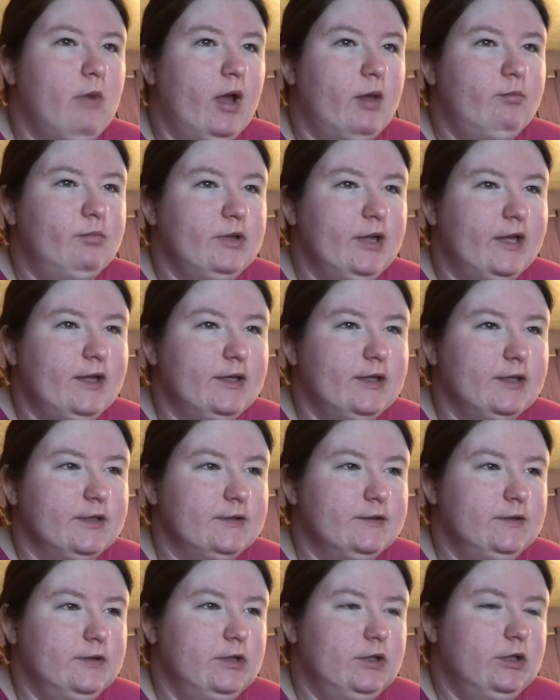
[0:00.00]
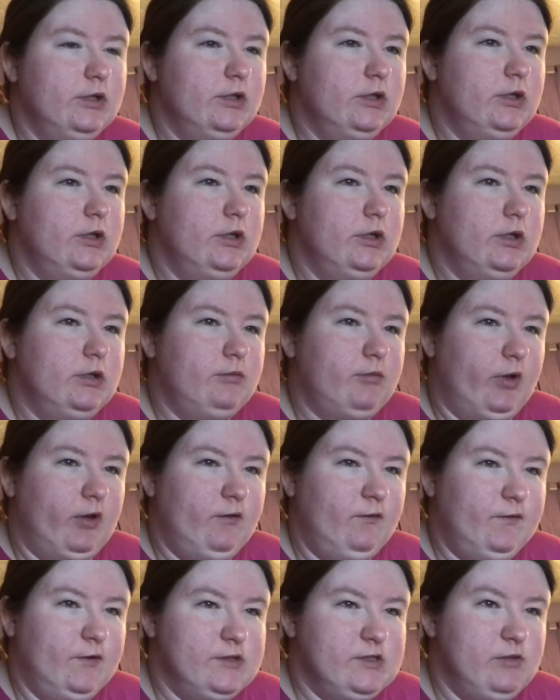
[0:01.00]
my blanket,
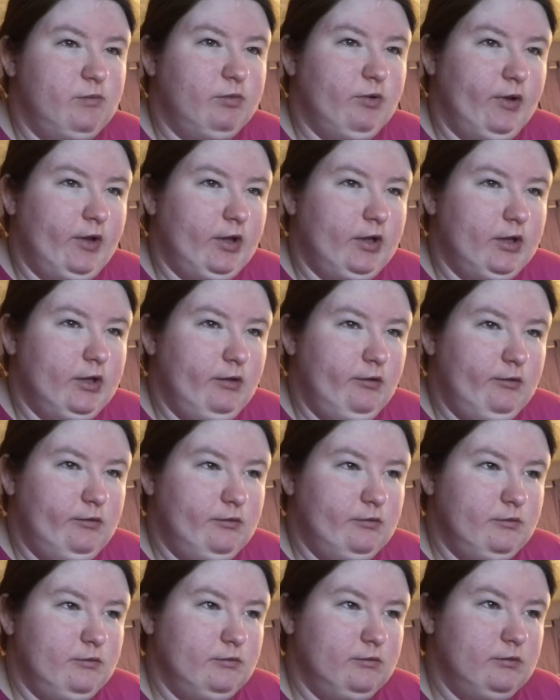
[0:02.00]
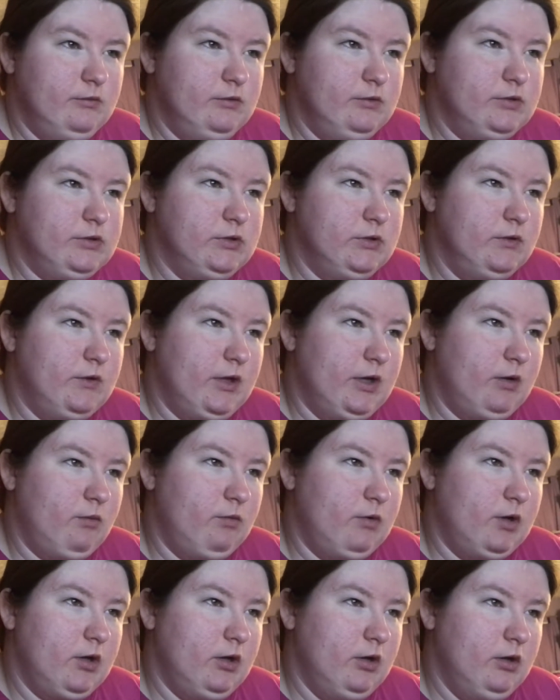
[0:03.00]
my fuzzy blanket, so that
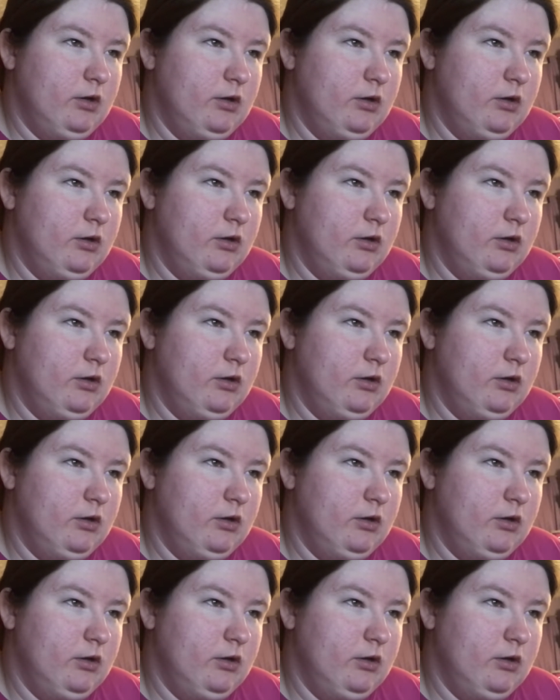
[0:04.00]
way,